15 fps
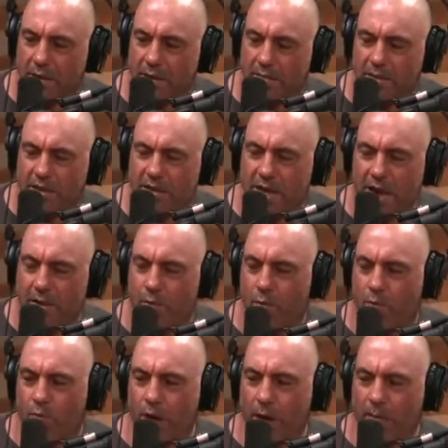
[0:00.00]
They've just
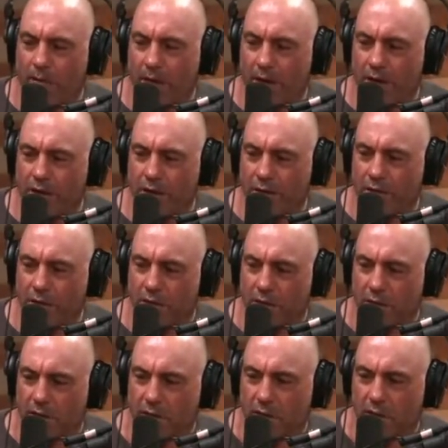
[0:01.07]
hired Robert Downey Jr.
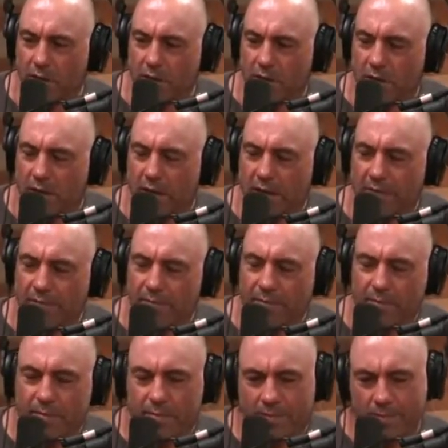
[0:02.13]
to give
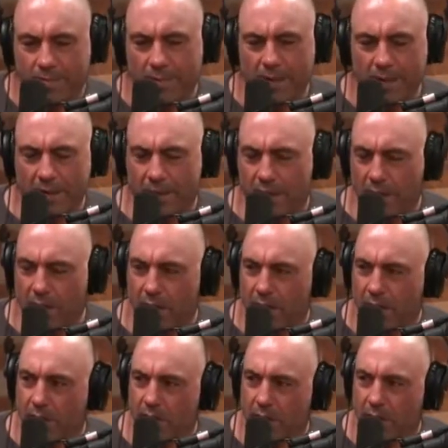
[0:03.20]
him millions of
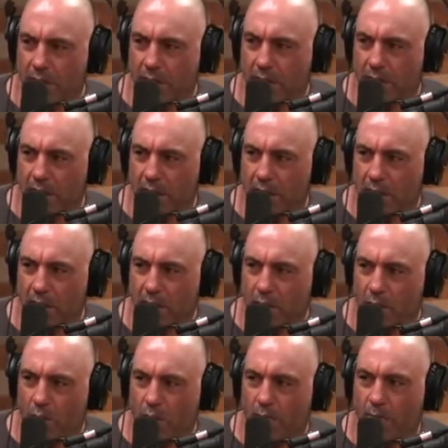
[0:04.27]
dollars to
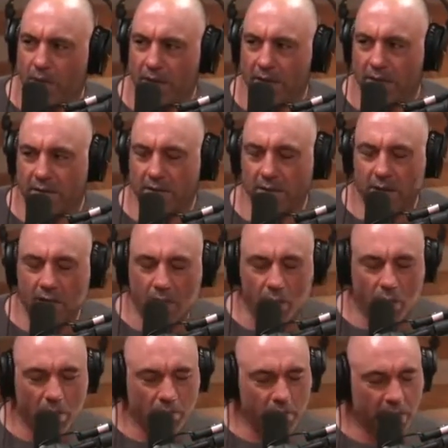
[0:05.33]
OnePlus. Yeah,
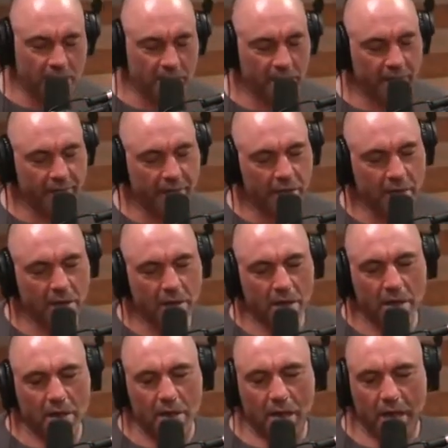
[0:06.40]
OnePlus 7.
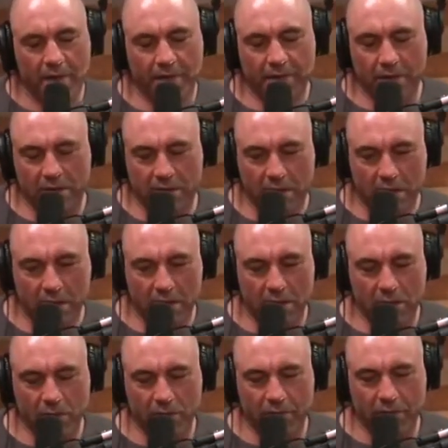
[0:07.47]
They have this
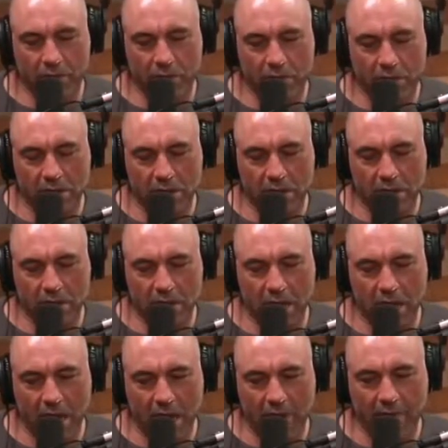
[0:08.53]
new phone that doesn't
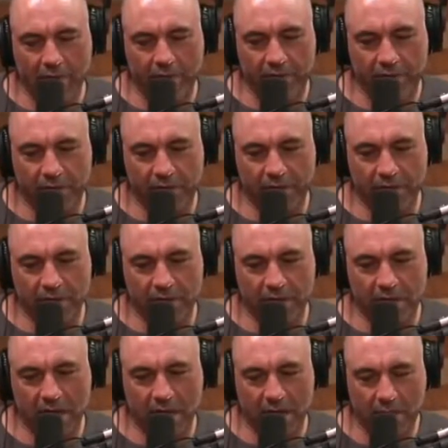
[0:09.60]
have a
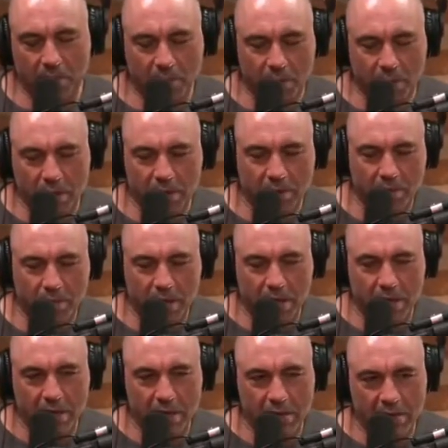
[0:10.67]
front-facing camera. You press a
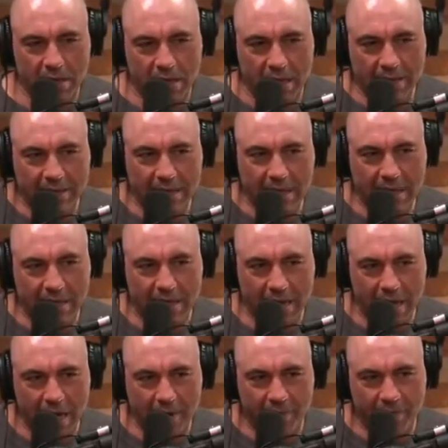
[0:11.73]
button, it slides out of the
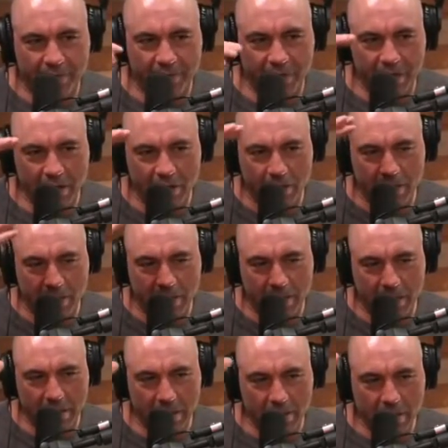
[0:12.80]
top. They figured out a way to
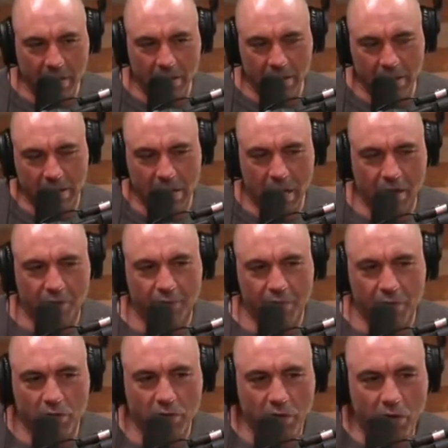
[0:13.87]
make the entire
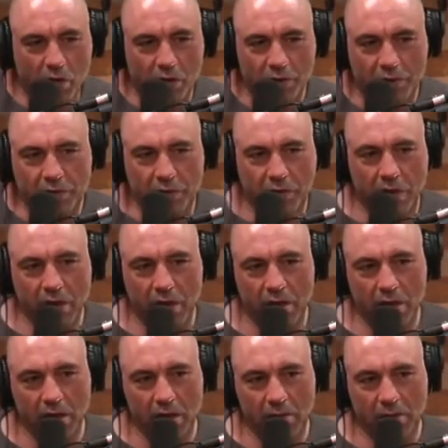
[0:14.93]
phone all
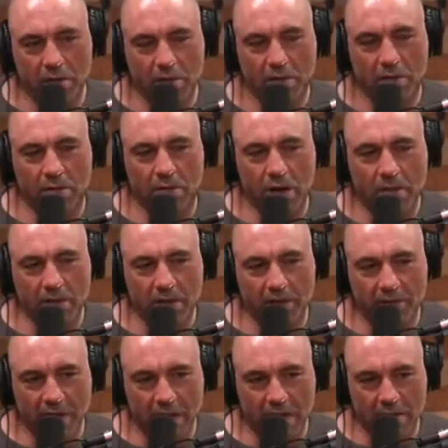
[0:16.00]
screen. And they're incredibly
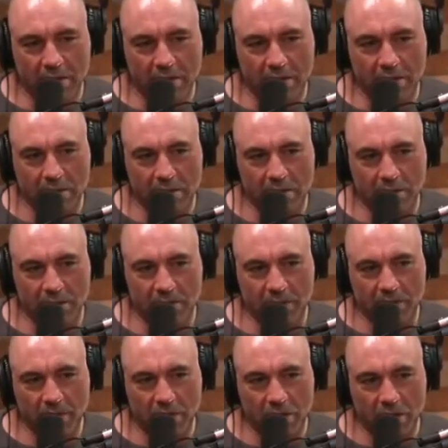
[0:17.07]
advanced in terms of
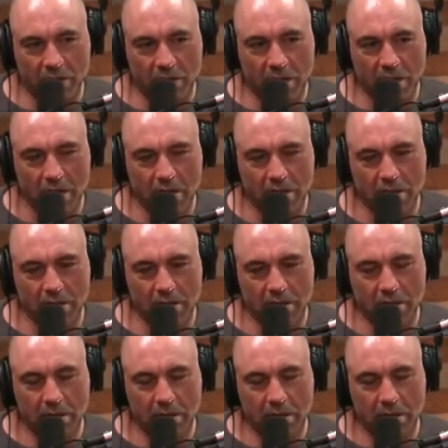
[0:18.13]
their electronics.